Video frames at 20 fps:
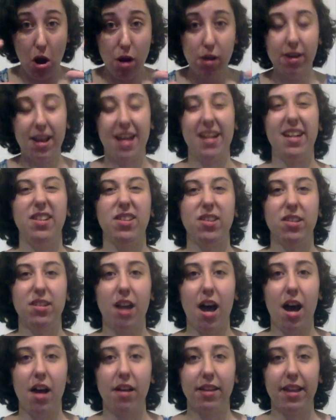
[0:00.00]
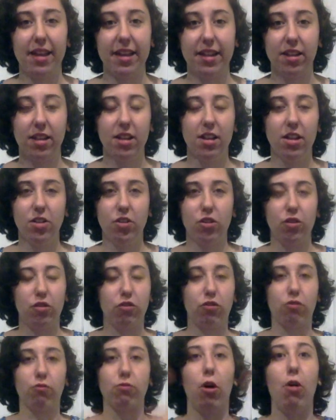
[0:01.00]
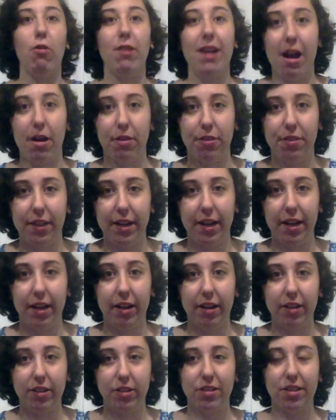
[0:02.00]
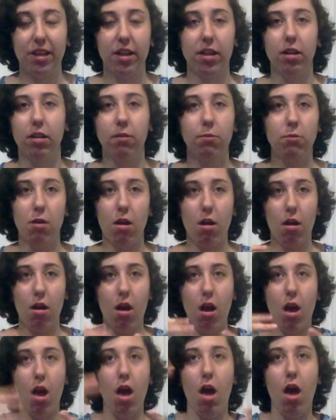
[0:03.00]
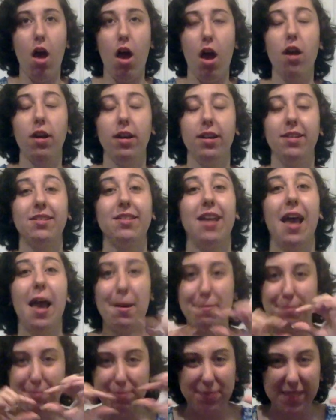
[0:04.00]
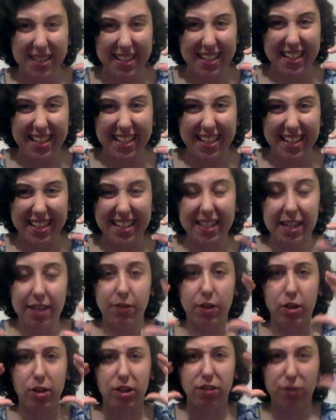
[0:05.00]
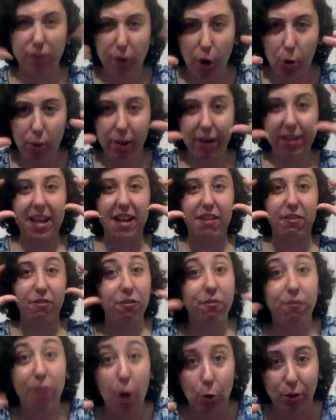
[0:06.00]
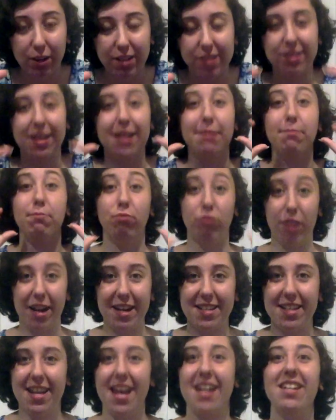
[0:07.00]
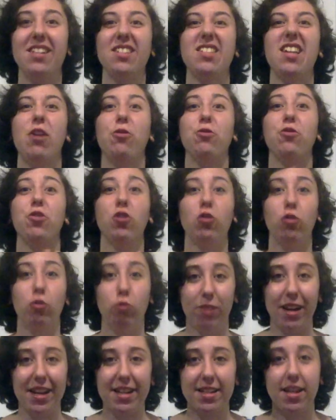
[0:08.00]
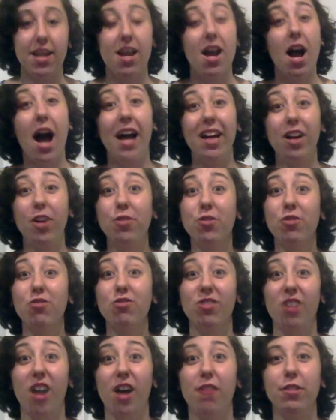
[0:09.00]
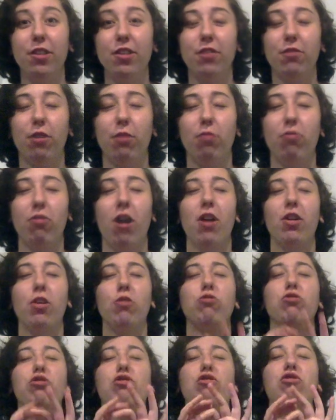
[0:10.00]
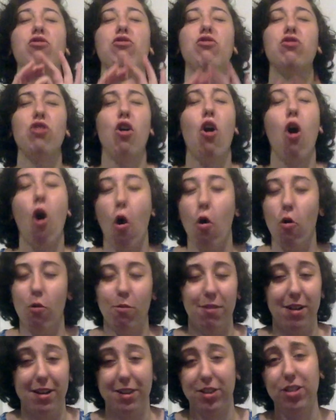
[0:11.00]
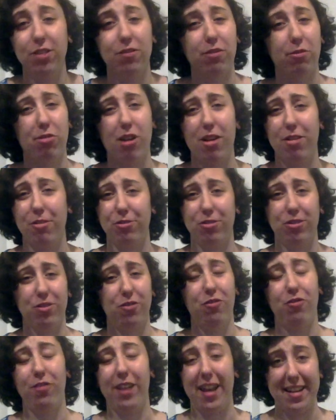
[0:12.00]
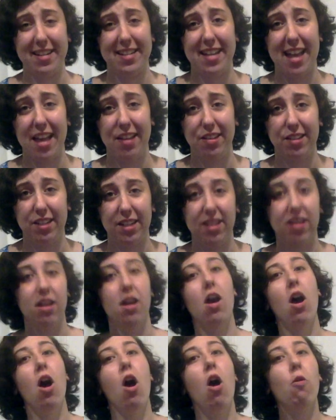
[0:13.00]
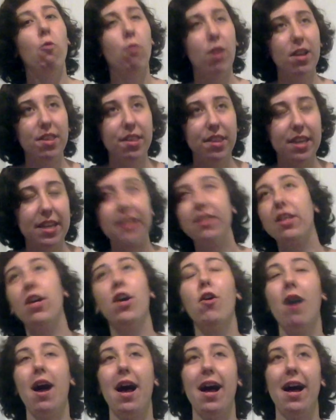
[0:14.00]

and it's not like just thrown out there and just like bleh. It's B and very forward and focused and bright, and it sounds great. I also love his vibrato so much. His vibrato is just fantastic. One thing though,